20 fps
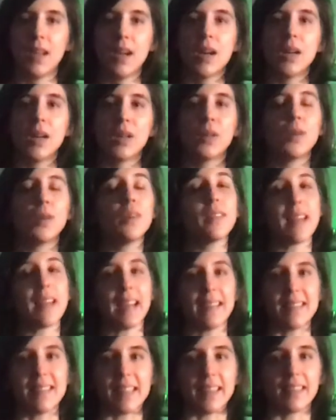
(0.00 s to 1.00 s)
Whose
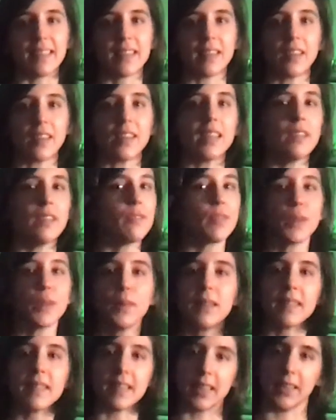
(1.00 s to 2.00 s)
ideas are
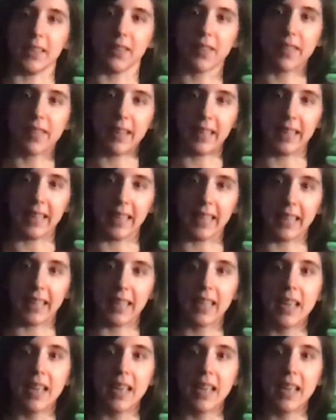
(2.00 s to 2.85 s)
influencing your thinking?